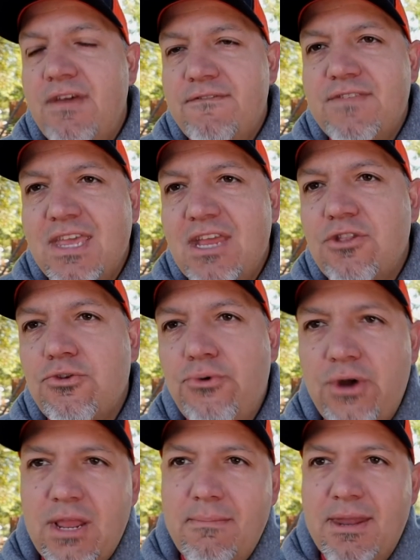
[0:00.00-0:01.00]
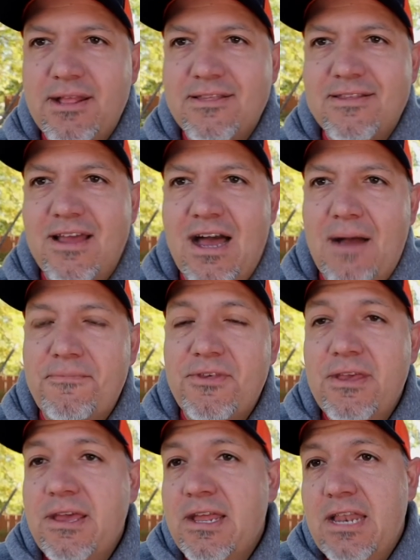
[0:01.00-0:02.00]
15-20 minutes tops.
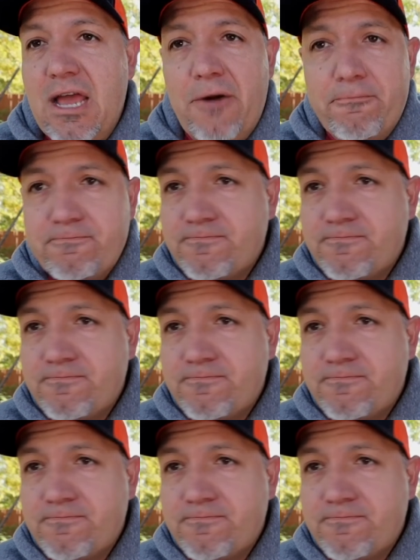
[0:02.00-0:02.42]
Now,